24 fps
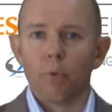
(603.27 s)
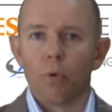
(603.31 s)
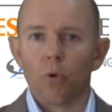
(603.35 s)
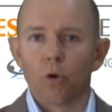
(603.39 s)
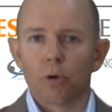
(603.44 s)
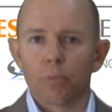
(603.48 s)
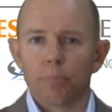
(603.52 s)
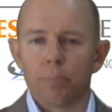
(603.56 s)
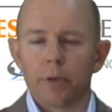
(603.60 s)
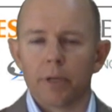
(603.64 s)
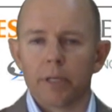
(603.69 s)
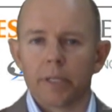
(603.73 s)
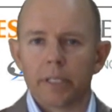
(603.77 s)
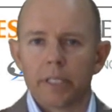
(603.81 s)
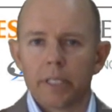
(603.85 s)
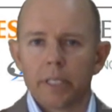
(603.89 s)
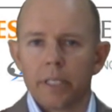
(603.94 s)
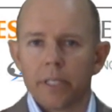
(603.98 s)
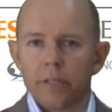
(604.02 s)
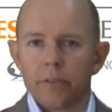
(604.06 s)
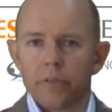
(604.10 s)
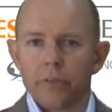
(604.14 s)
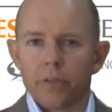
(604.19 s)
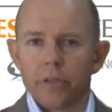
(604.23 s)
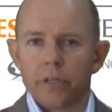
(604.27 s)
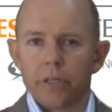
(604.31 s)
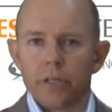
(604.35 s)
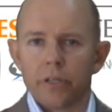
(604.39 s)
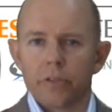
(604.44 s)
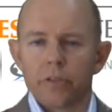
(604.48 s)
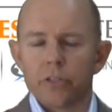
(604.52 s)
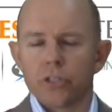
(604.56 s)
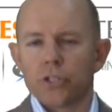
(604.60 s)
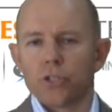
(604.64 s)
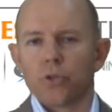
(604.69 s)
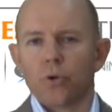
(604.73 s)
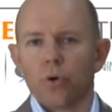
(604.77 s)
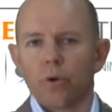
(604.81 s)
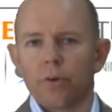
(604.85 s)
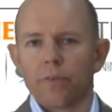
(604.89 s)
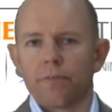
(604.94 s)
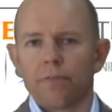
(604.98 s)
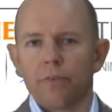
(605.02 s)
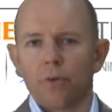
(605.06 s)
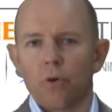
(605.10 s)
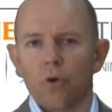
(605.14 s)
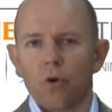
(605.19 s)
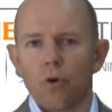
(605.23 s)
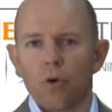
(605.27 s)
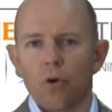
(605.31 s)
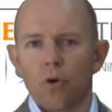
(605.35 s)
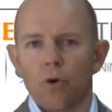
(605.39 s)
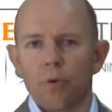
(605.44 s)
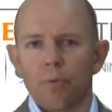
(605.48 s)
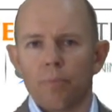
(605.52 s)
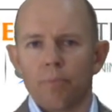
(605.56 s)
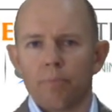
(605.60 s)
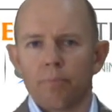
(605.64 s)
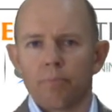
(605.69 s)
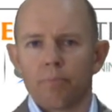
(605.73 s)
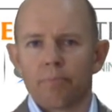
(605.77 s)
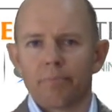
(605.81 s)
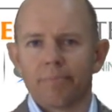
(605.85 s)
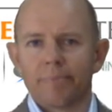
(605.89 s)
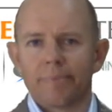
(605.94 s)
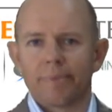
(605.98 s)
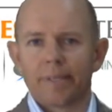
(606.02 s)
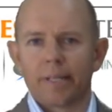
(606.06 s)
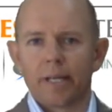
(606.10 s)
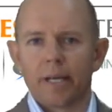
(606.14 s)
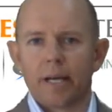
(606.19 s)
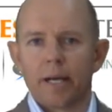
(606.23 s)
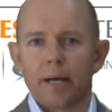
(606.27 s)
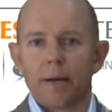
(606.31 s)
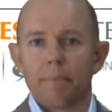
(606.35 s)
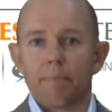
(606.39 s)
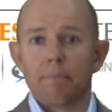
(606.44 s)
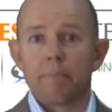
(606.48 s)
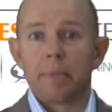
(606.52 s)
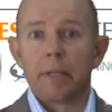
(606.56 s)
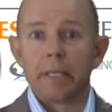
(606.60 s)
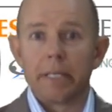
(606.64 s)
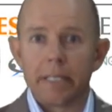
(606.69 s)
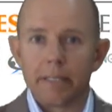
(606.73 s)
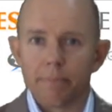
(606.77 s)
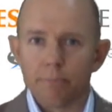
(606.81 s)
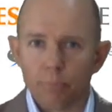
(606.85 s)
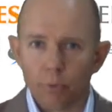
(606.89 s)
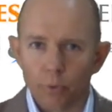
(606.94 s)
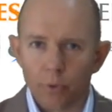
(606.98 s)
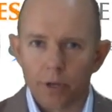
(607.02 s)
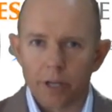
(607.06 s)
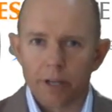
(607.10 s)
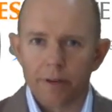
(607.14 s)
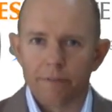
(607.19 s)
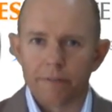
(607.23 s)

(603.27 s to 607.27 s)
book, but the short form mini book,